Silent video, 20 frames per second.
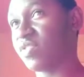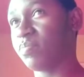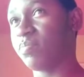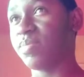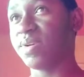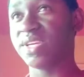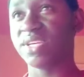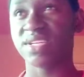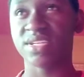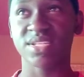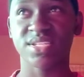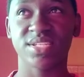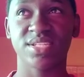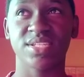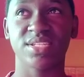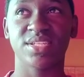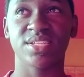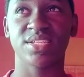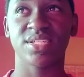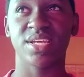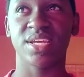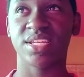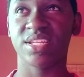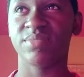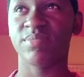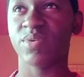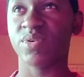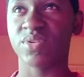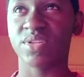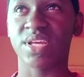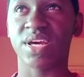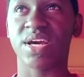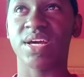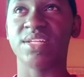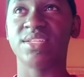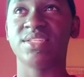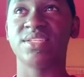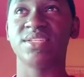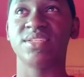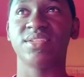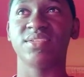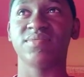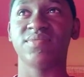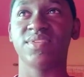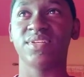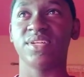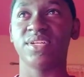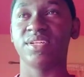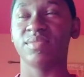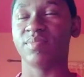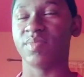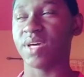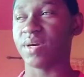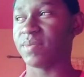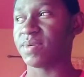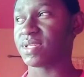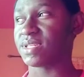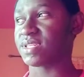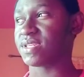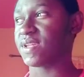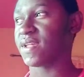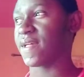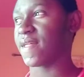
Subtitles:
place any amount of ads in your video, then that means